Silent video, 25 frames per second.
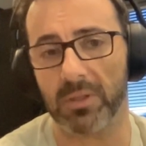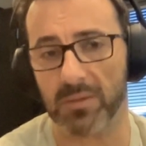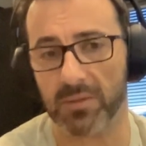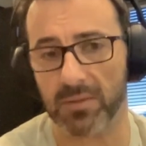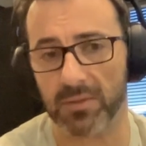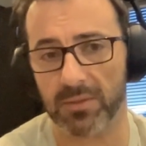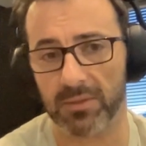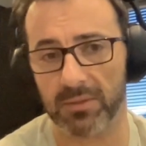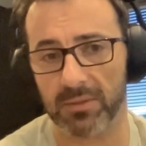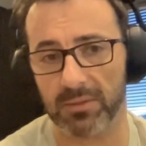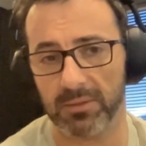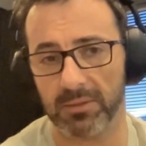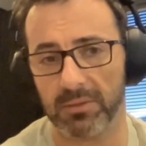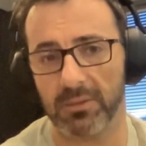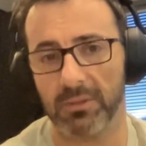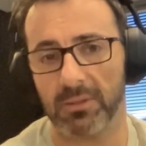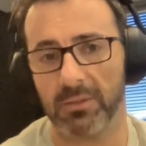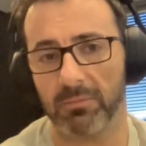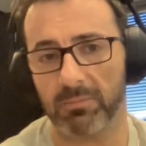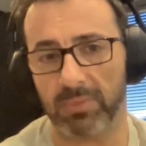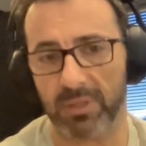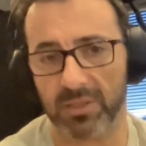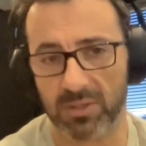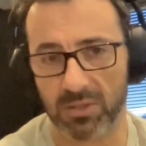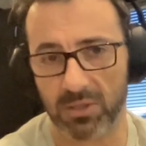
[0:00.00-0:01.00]
Greece.
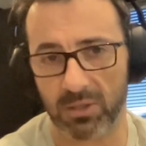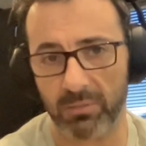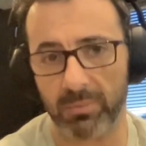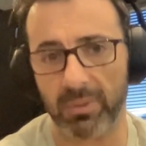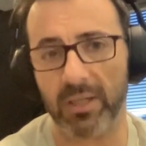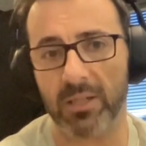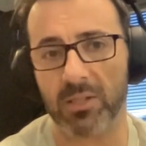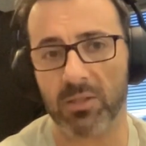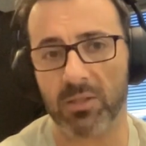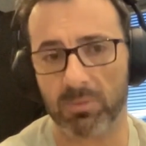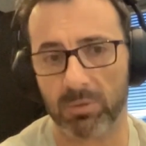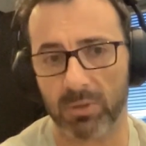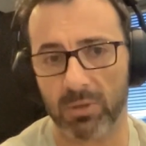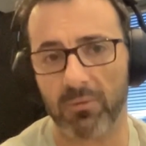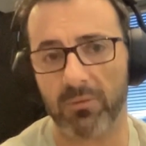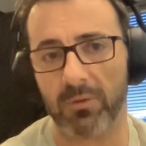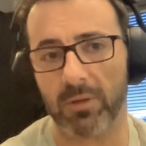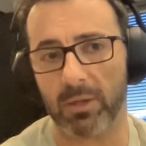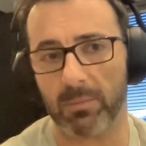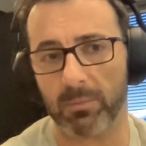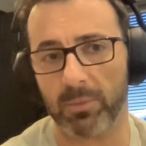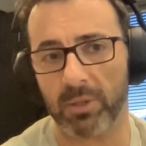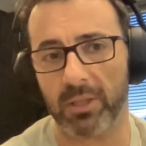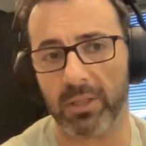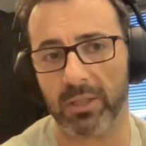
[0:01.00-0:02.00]
But Serbia is one
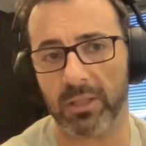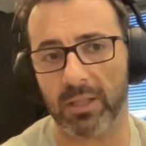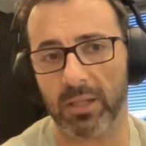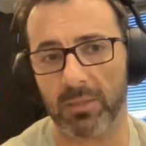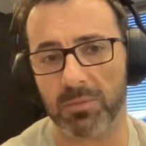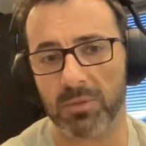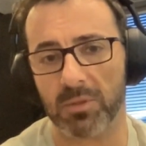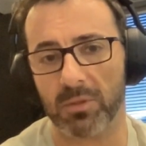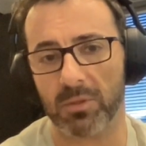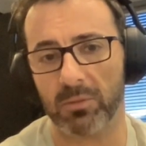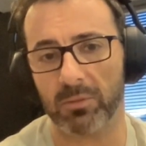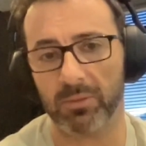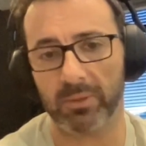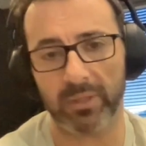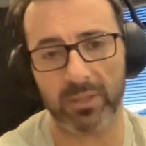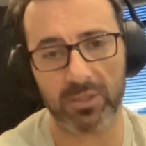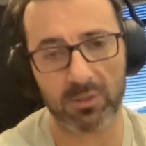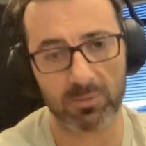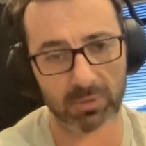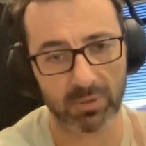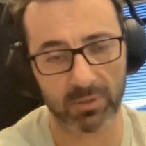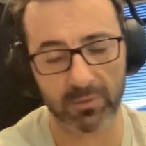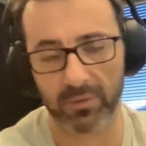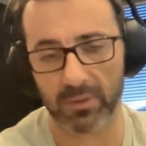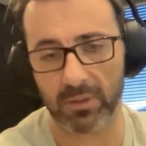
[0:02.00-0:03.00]
of our market, absolutely.
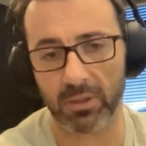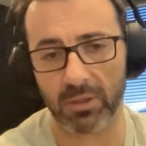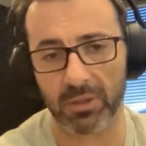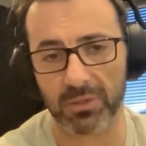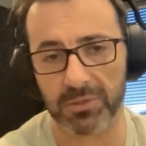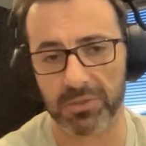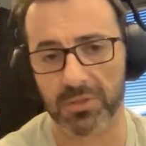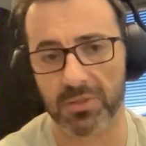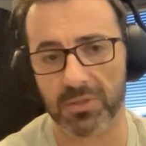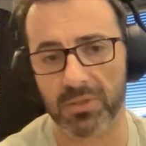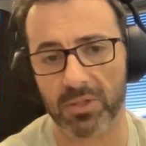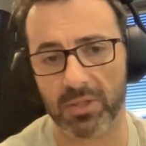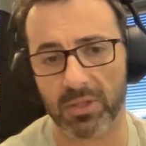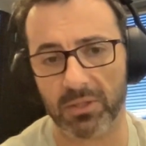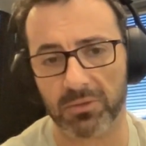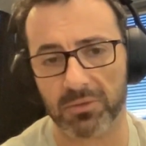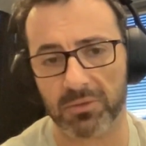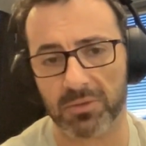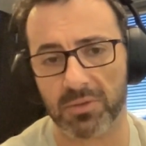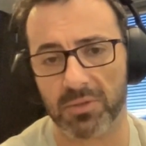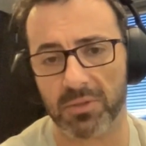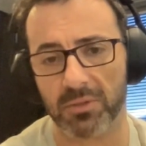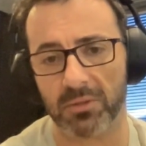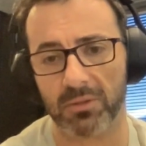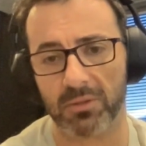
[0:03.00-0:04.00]
It's one of the largest
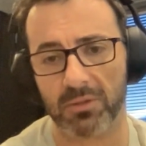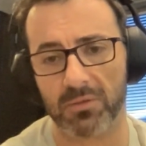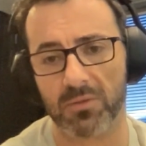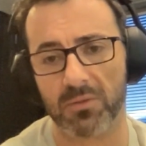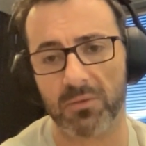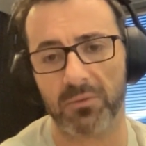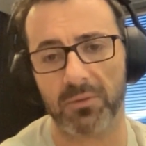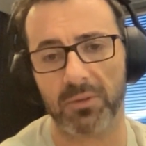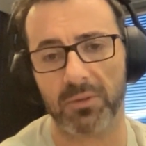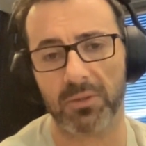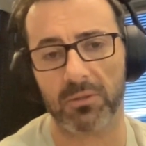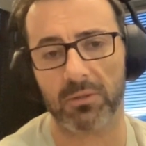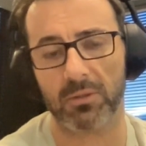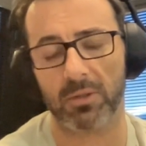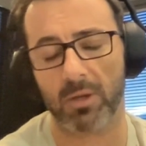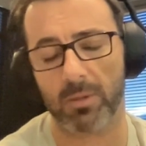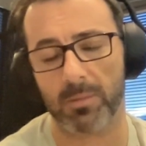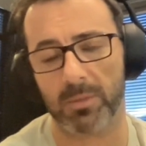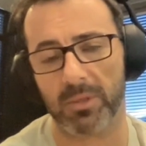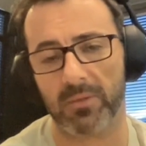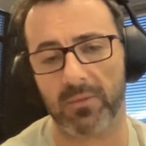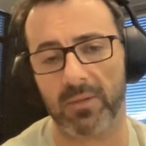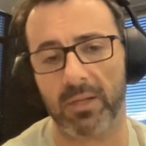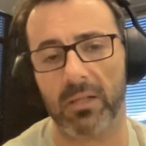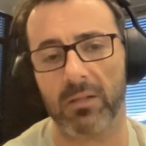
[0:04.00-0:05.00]
countries in terms of
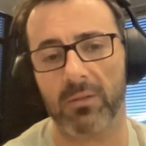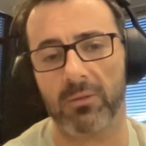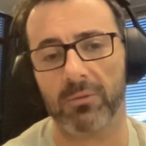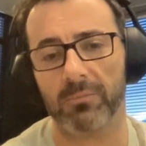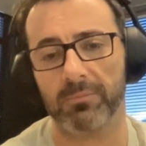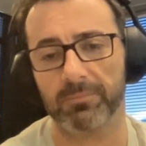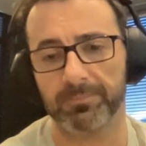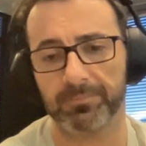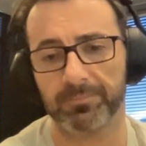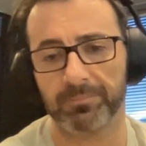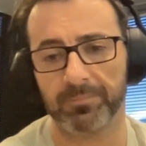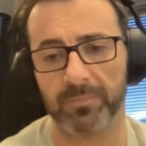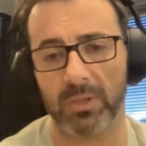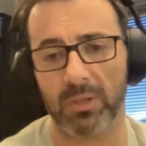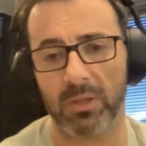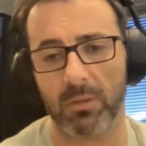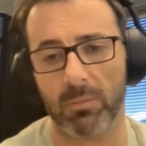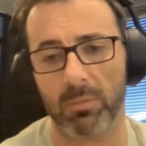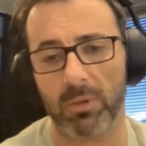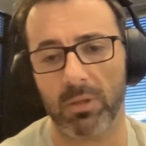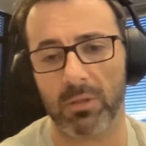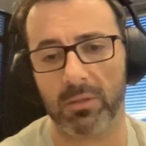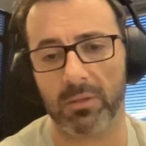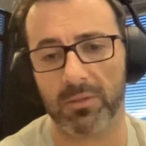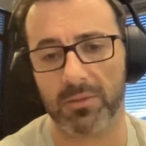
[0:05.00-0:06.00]
economic value in
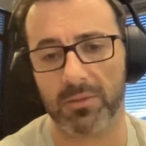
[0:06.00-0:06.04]
the